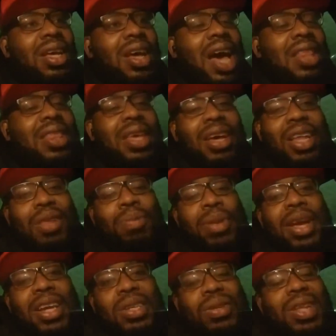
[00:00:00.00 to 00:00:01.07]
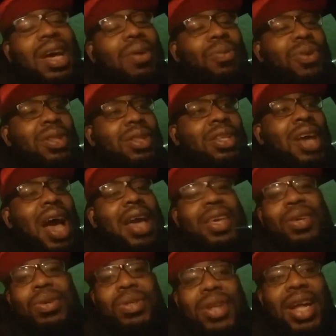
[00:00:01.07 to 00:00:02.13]
I think other players not with
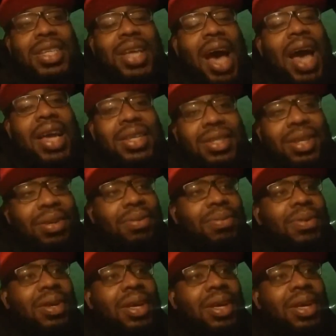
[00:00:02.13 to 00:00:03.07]
IQs not as high as him